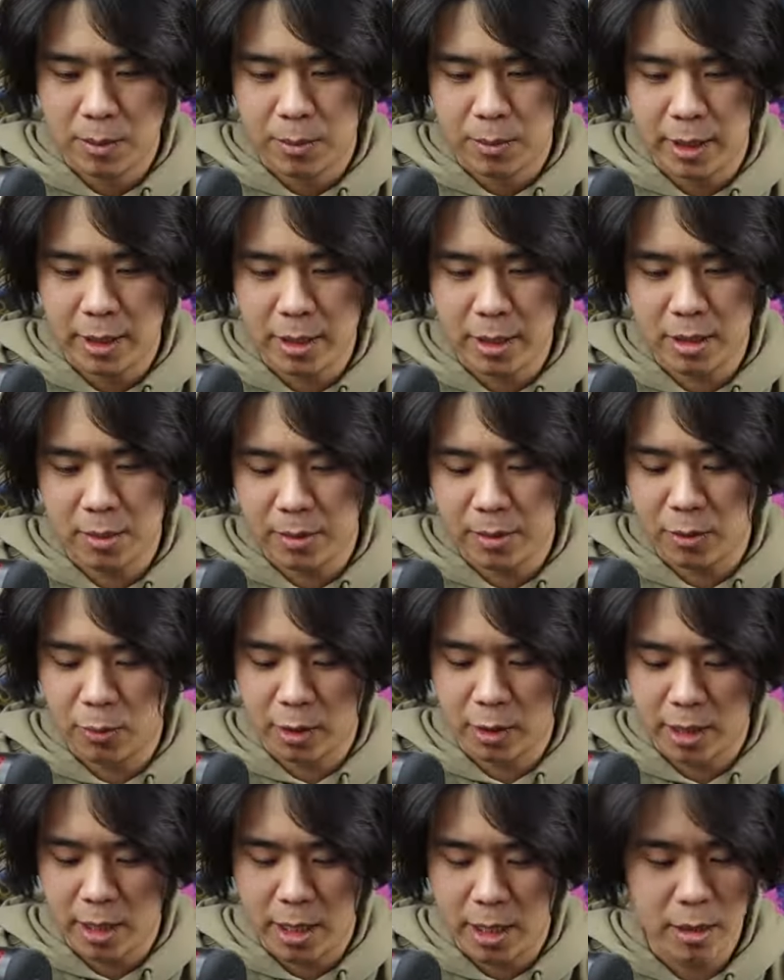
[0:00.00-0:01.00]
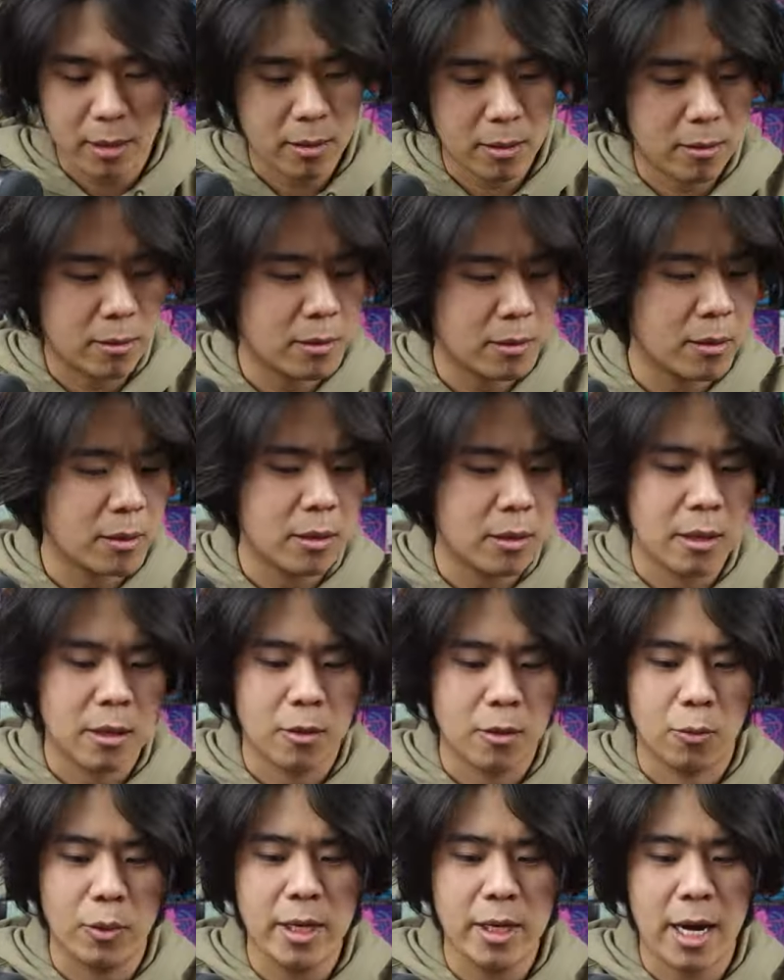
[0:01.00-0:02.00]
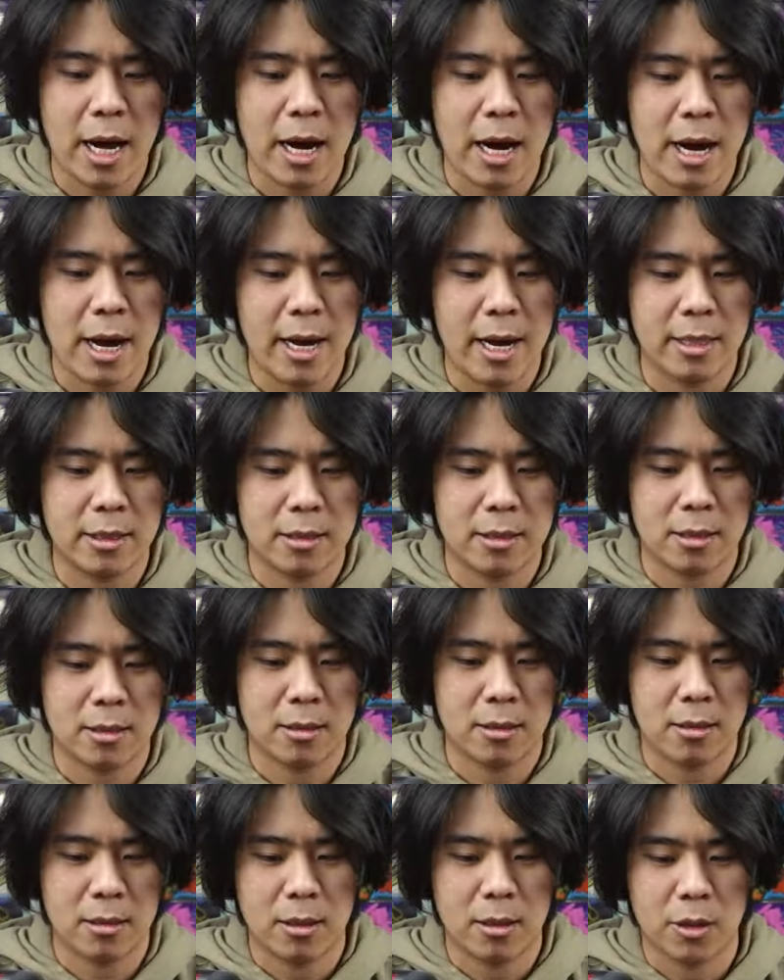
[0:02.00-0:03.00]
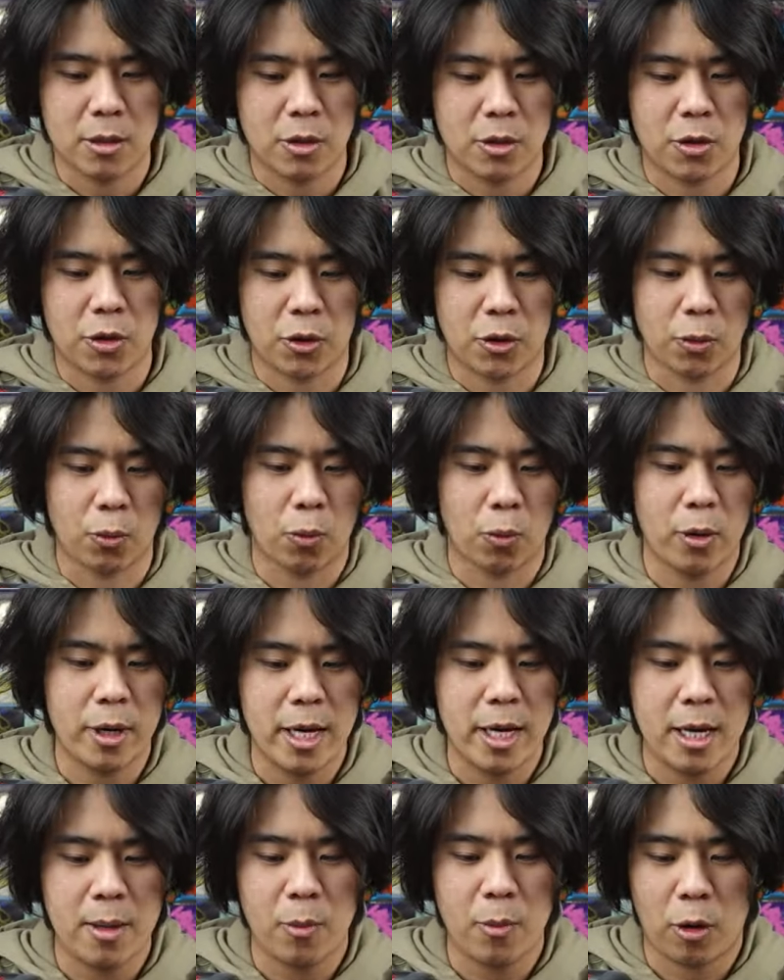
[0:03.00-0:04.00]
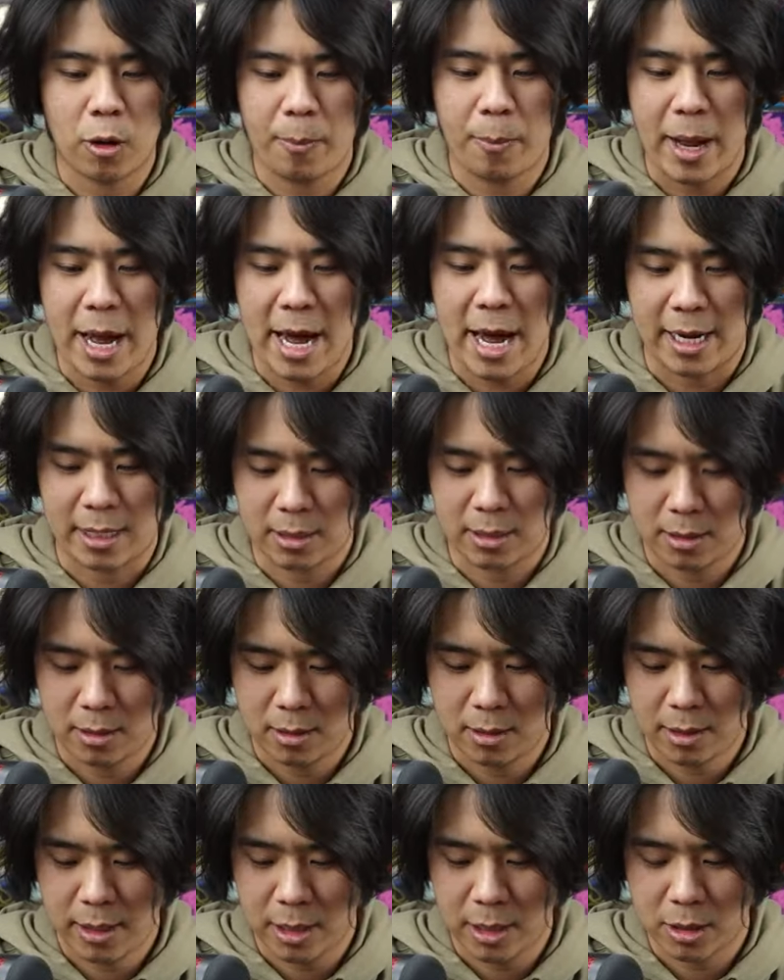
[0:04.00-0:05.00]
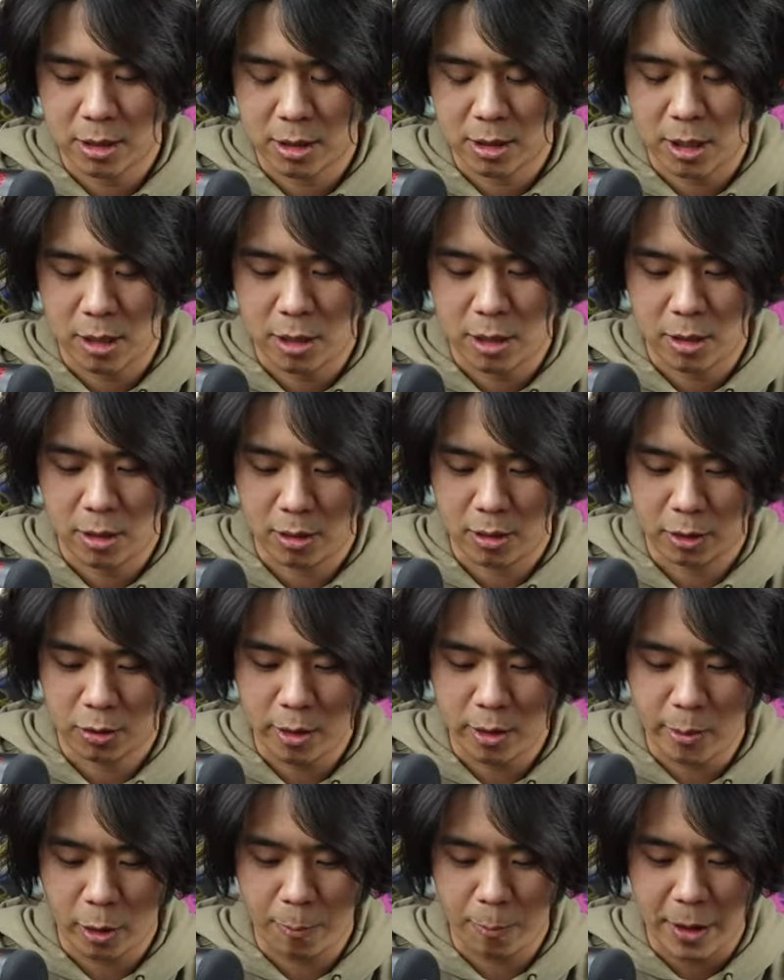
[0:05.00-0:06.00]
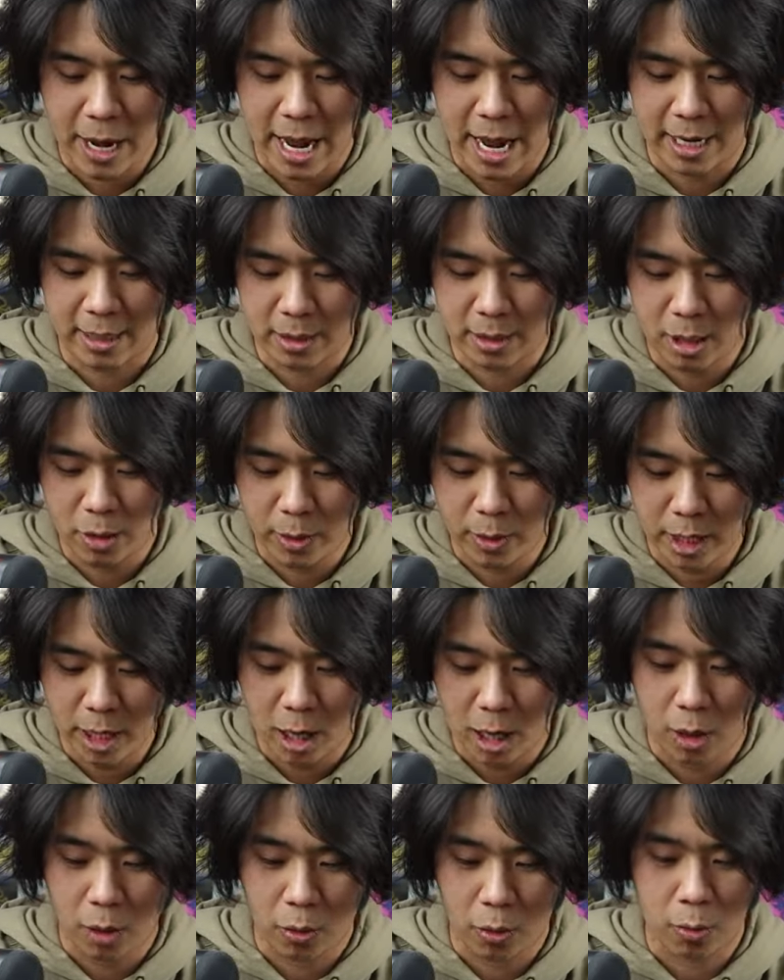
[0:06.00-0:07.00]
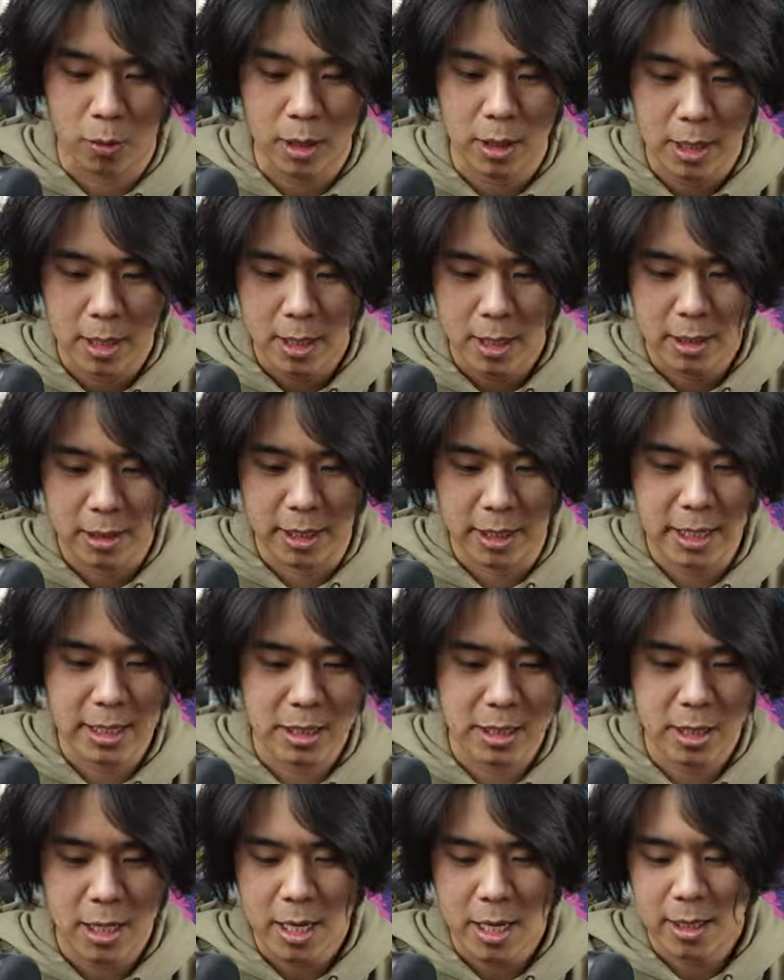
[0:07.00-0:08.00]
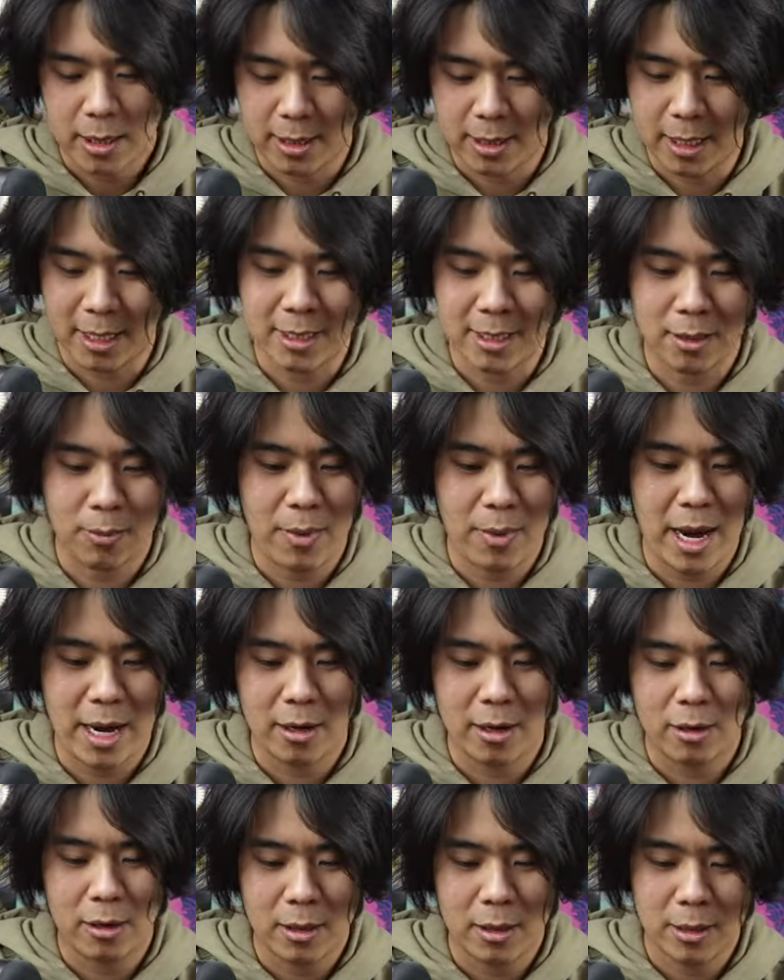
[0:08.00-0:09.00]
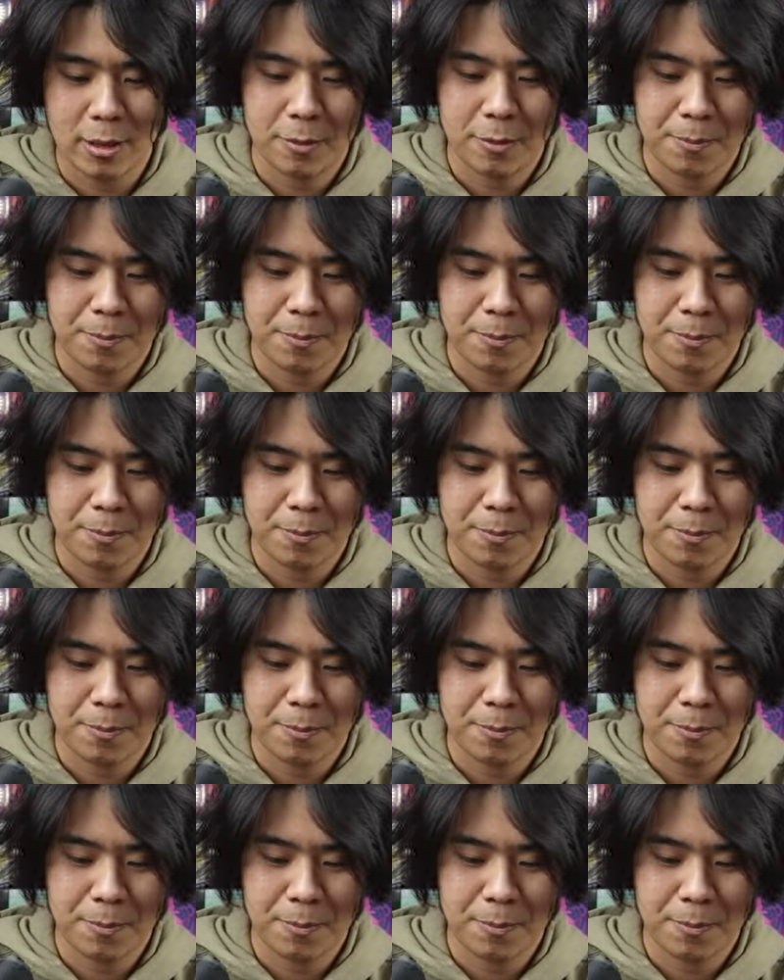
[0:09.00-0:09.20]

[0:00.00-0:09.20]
but it doesn't mean we're done. We got three more packs. Yes, sir. Three more packs. Here we go. This doesn't matter.